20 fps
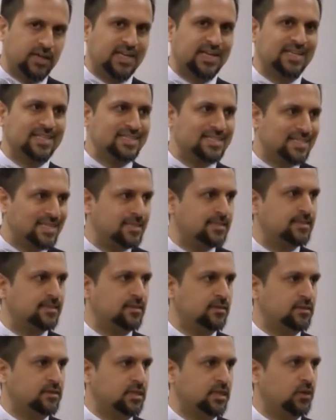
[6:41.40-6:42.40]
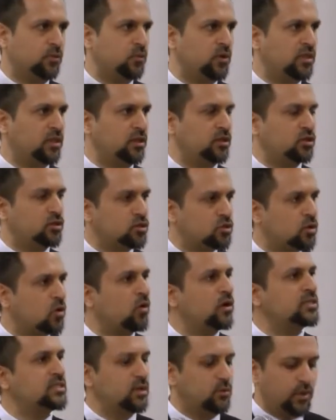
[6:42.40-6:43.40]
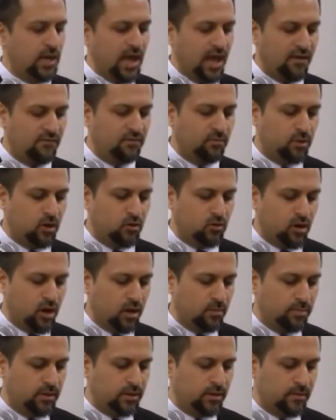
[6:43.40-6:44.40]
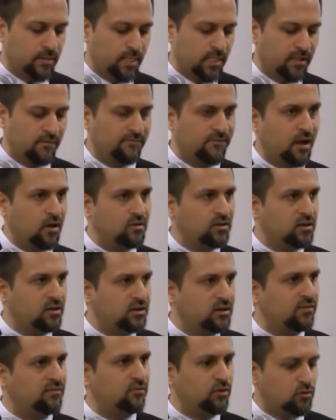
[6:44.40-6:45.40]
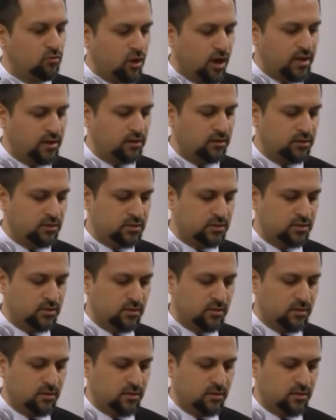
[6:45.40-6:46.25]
consistency within the stories that we have about Raja, found in different writers,